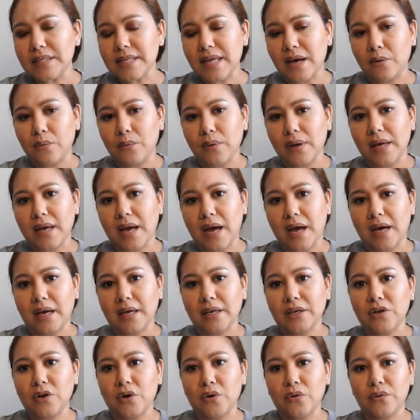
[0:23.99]
That way I
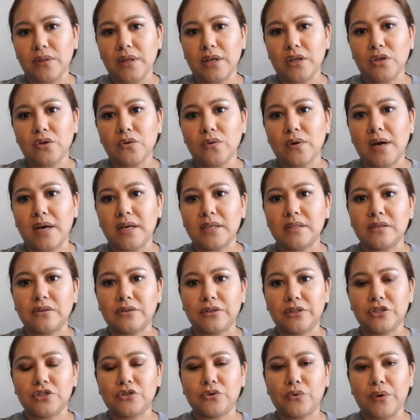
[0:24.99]
know that you guys are
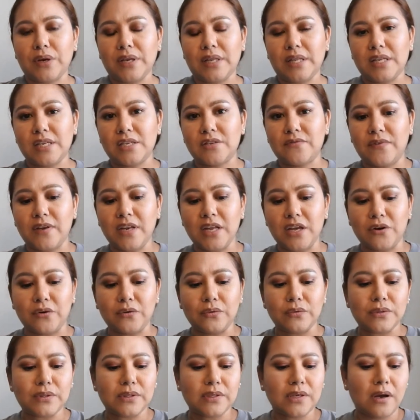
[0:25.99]
enjoying these
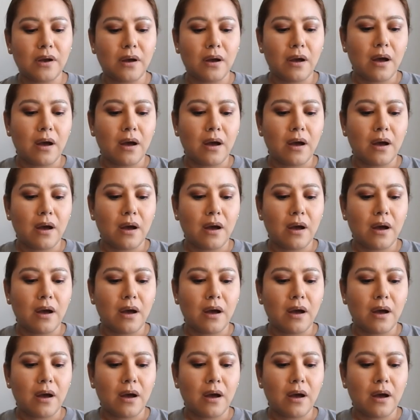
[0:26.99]
videos.